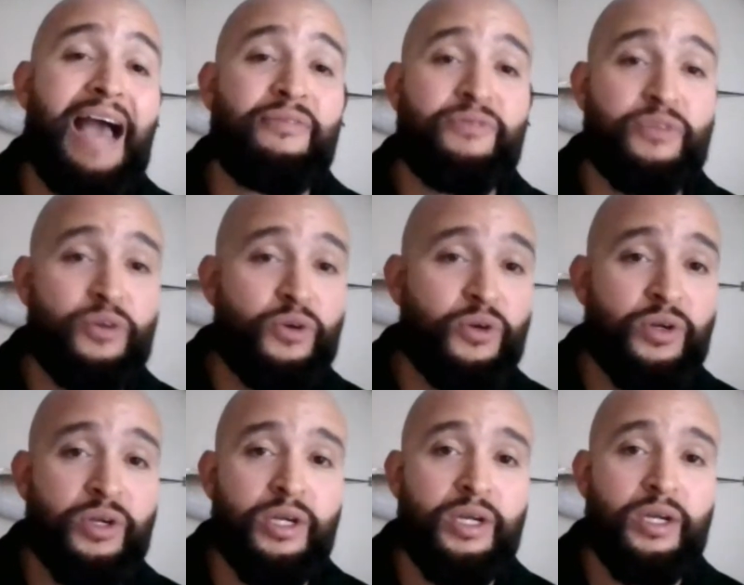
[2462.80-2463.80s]
after
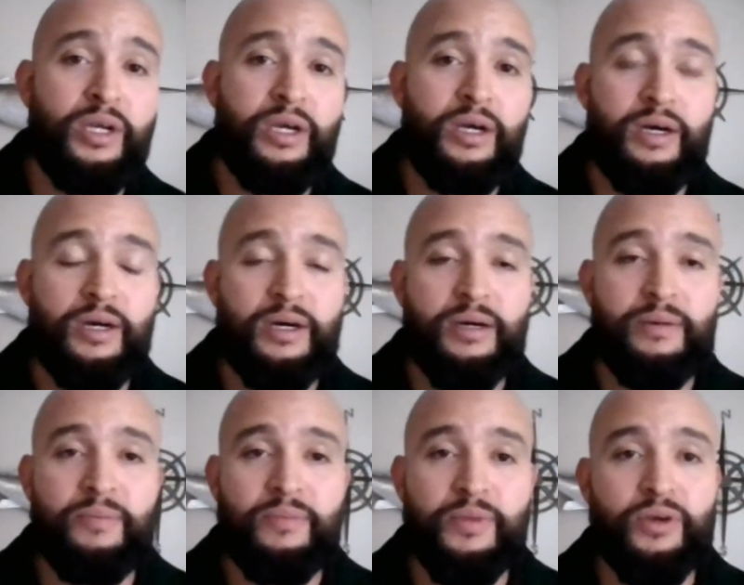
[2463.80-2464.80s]

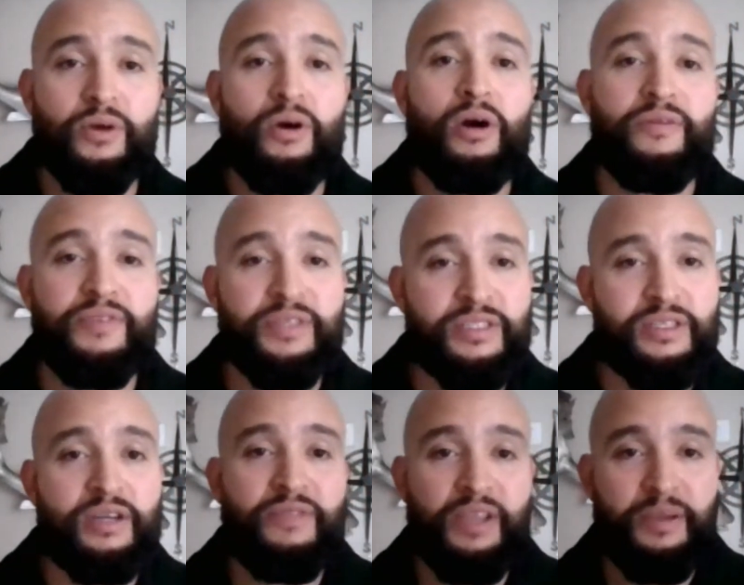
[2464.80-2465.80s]
your harvest
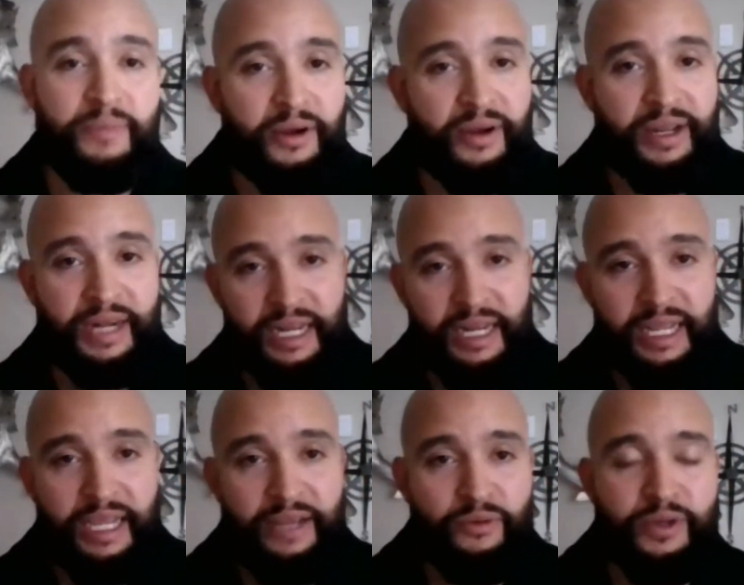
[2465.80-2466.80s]
of the American
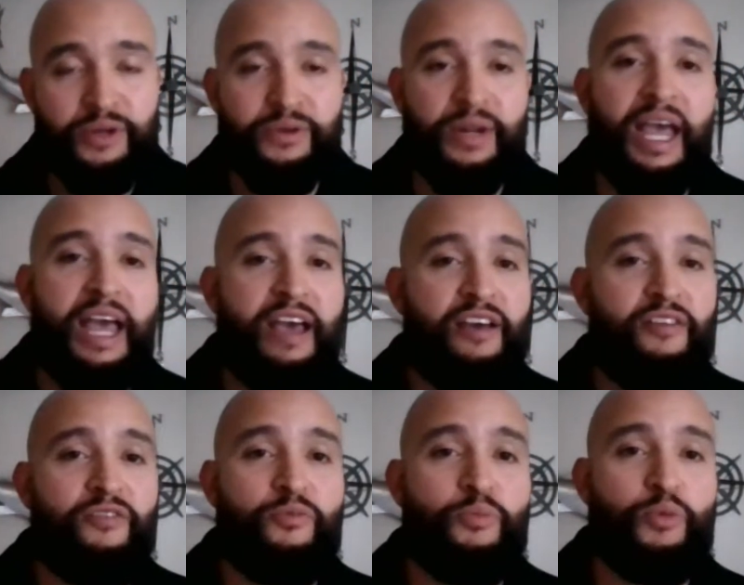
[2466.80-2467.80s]
alligator. We do not
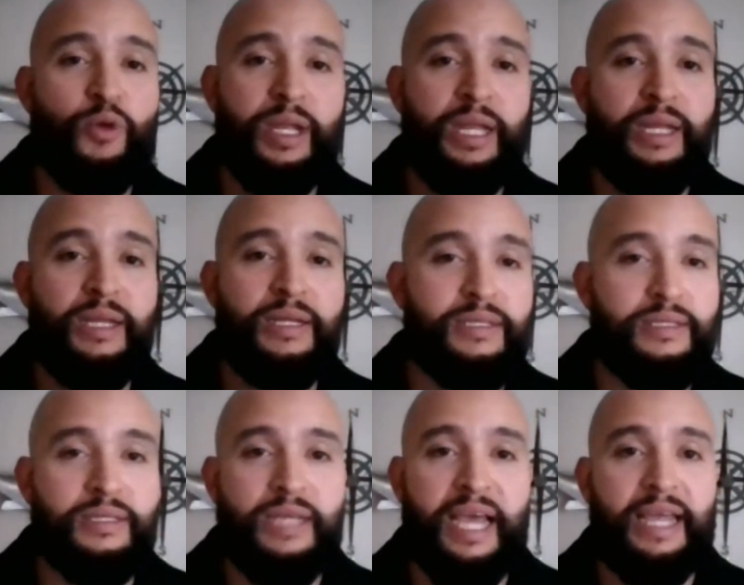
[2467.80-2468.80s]
have
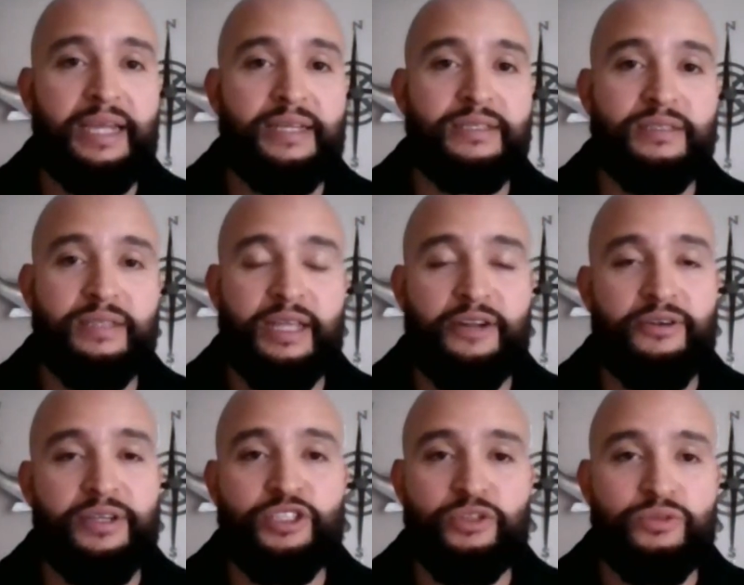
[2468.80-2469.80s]
tags that are
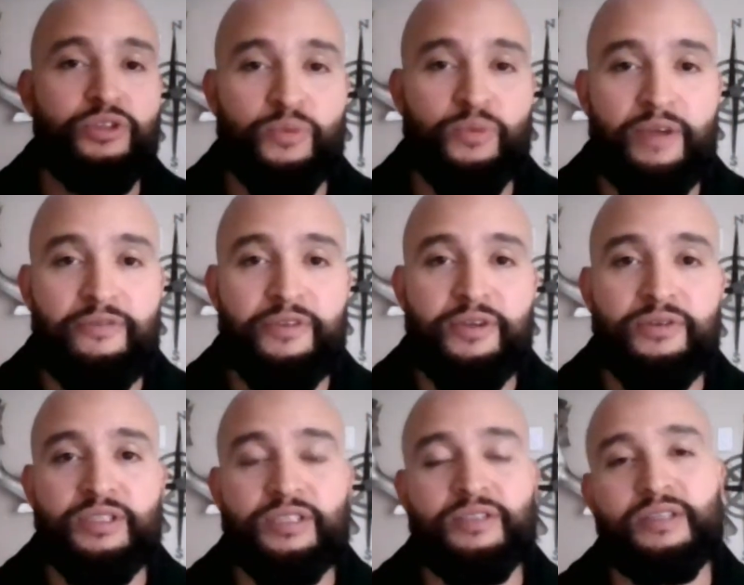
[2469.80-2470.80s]
issued to the
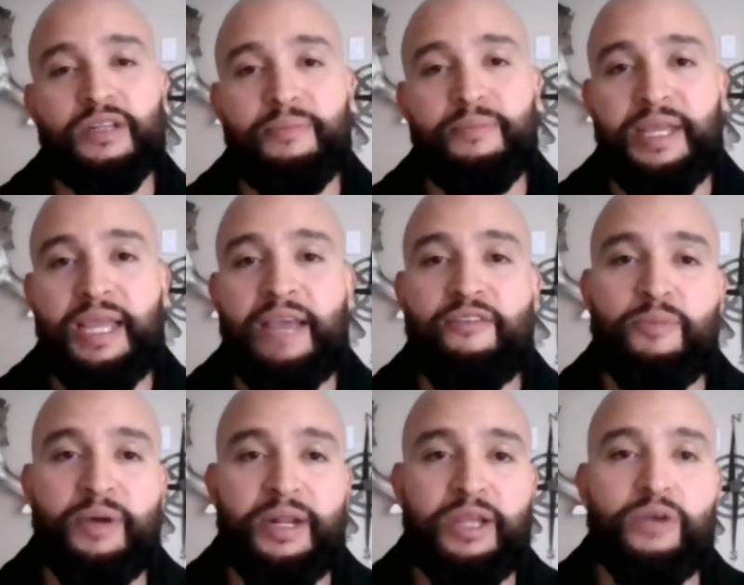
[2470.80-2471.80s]
refuge. This is going to be
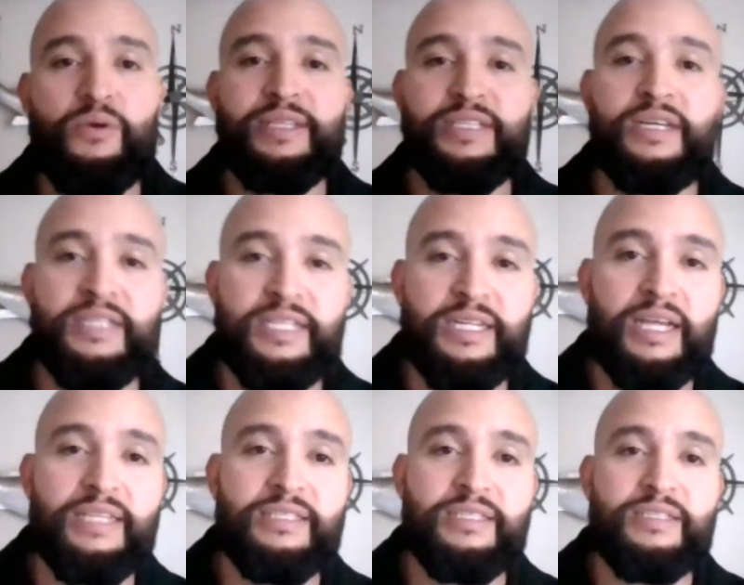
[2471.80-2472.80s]
everybody who has a hunting
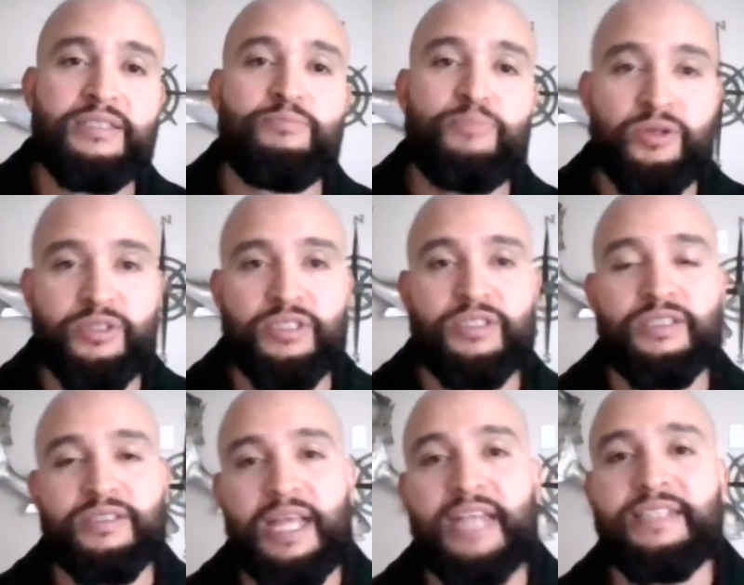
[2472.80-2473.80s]
license
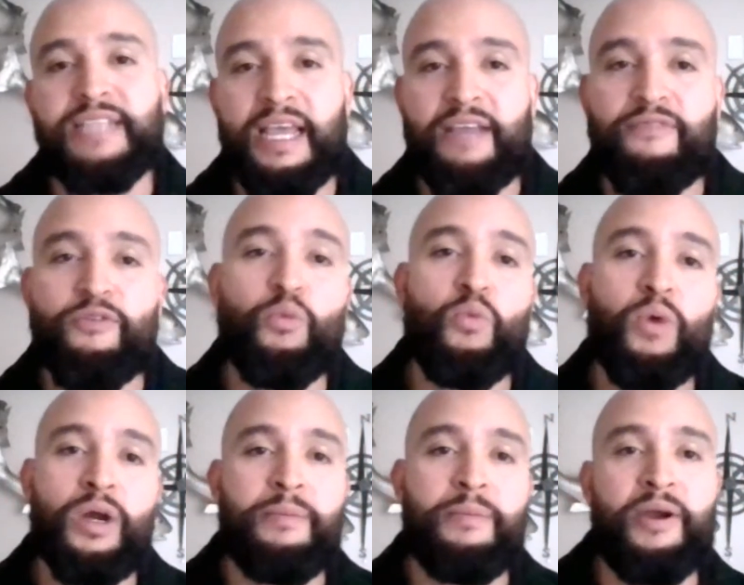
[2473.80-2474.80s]
purchases that tag for
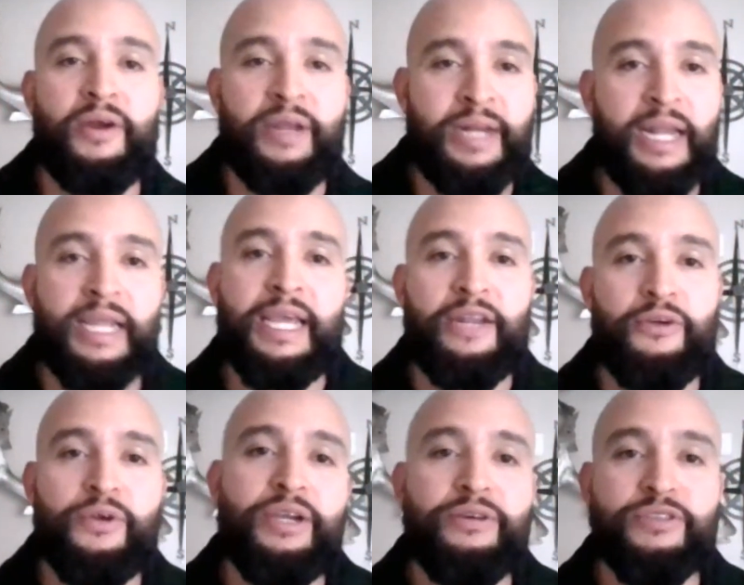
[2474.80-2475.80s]
one American
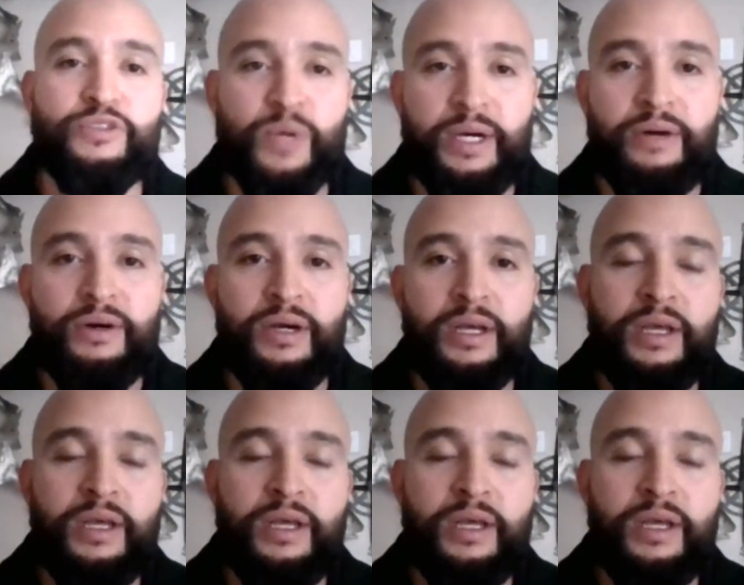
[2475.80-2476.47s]
alligator a year as well.